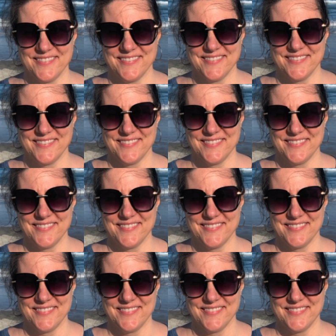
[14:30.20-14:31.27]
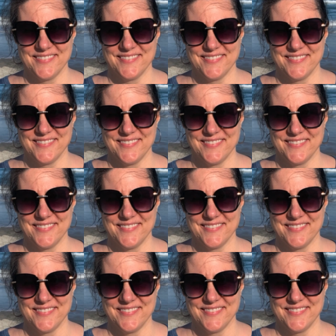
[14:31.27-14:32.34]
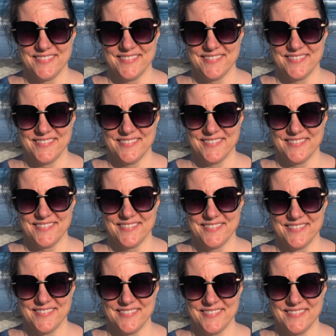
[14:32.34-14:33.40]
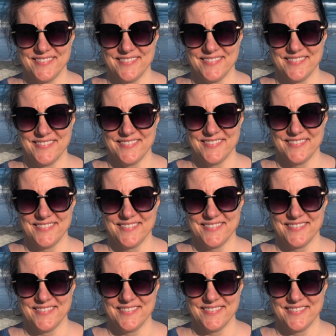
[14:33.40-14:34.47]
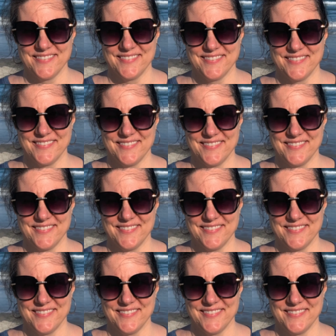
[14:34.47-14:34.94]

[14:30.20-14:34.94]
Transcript: [no speech]